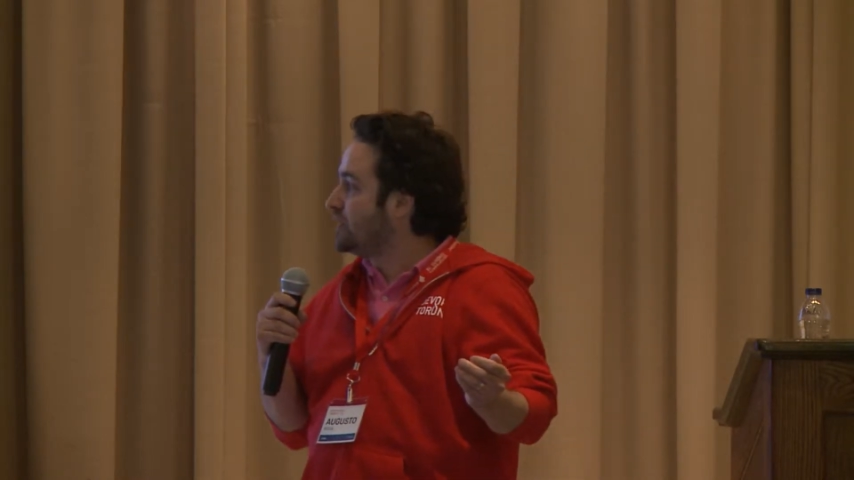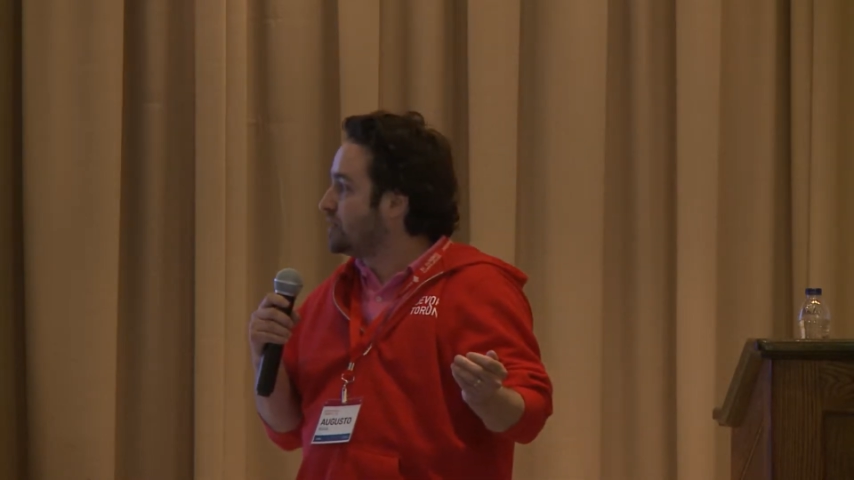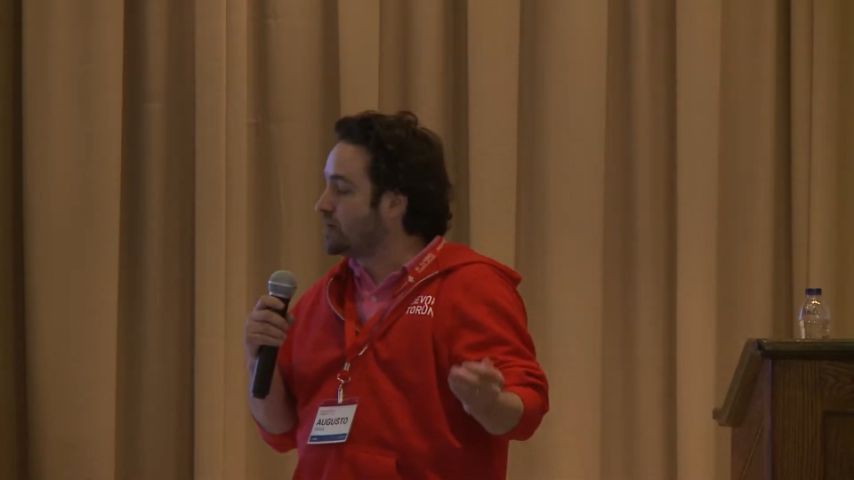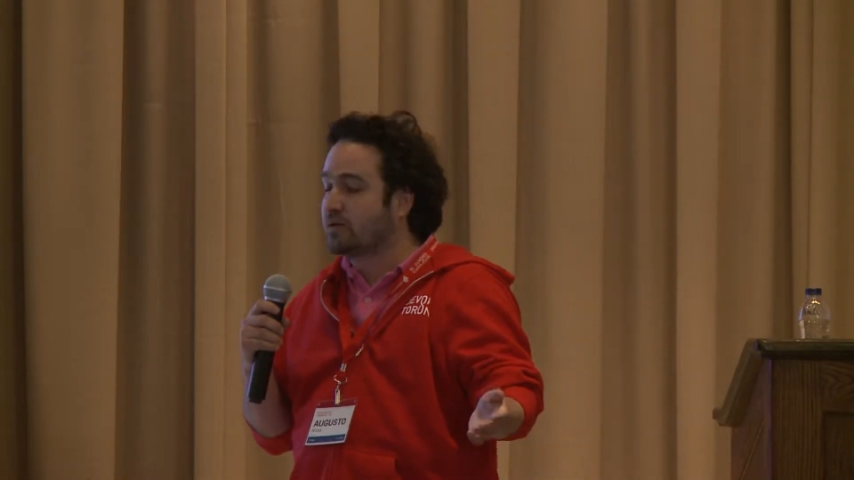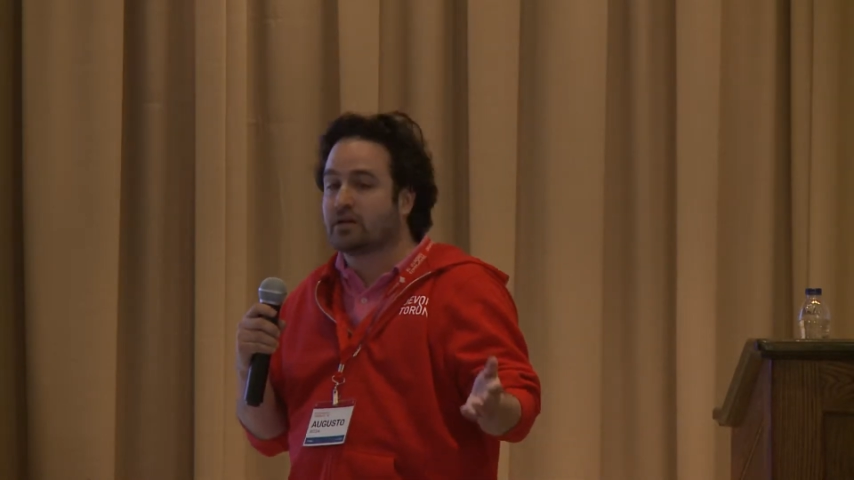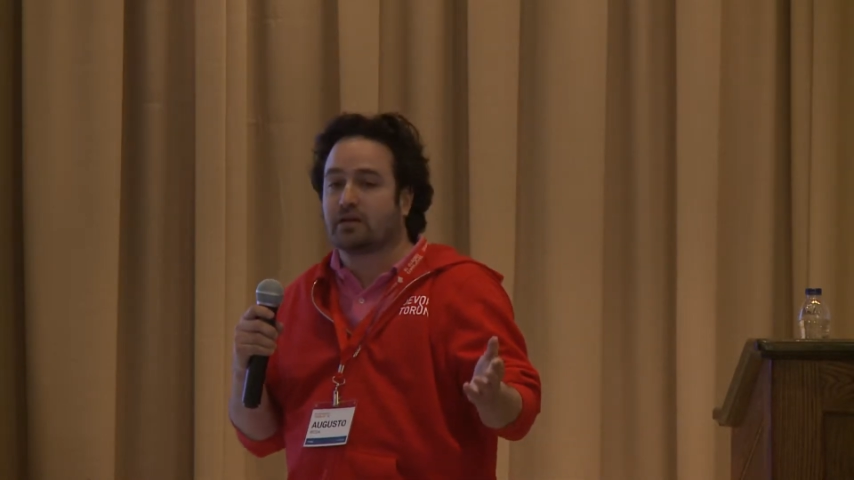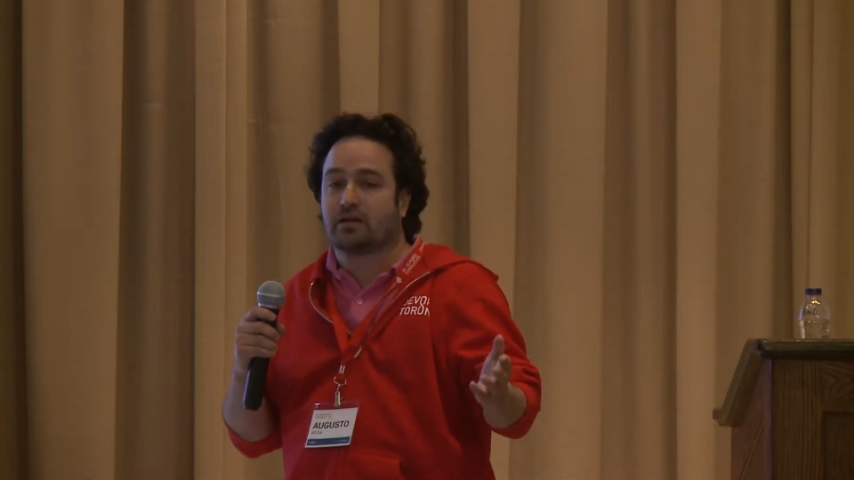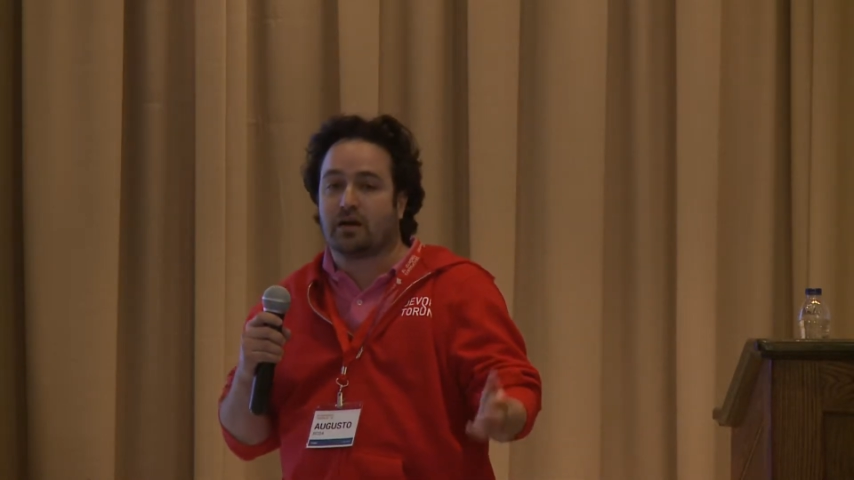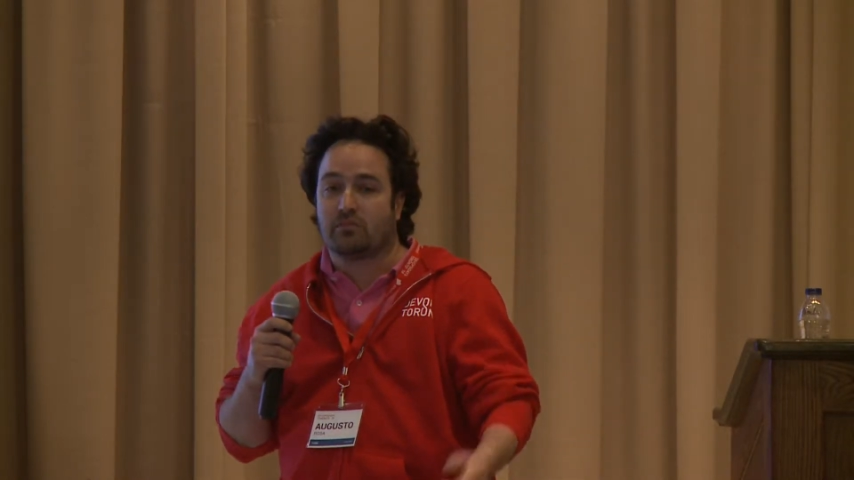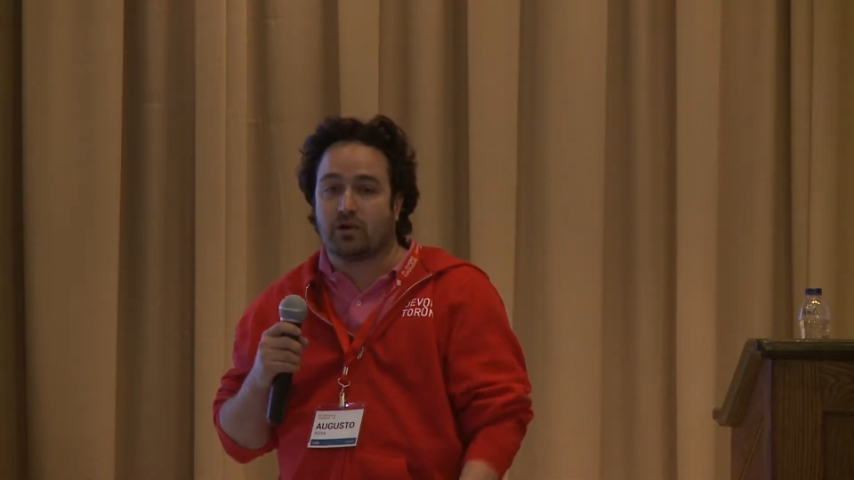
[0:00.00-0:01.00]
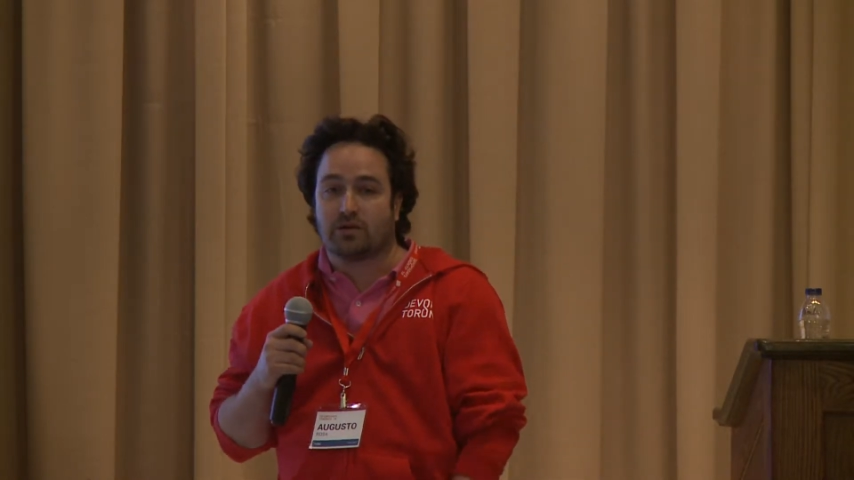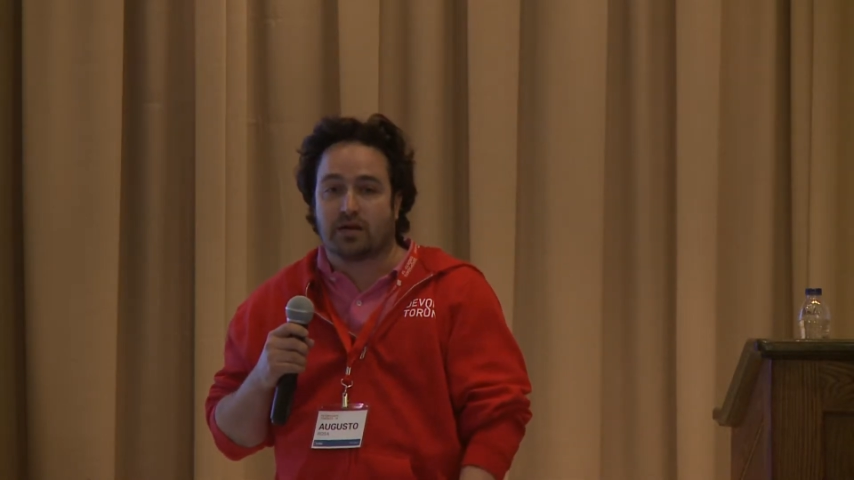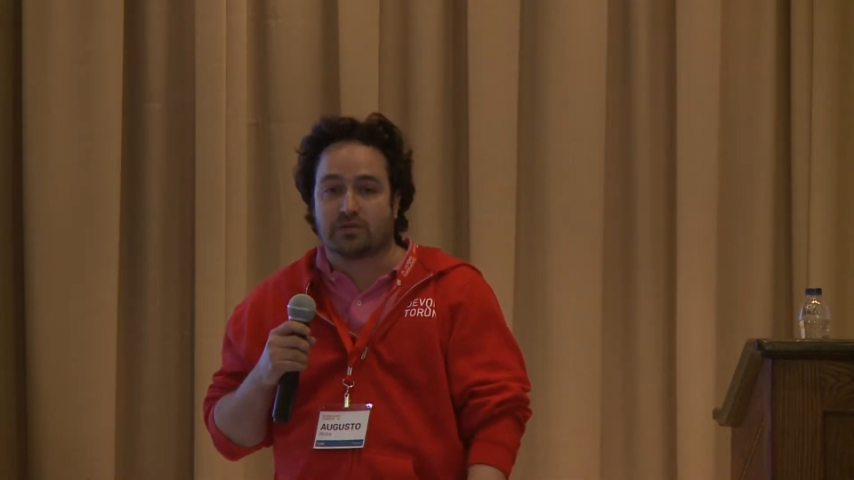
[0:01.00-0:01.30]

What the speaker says: learning about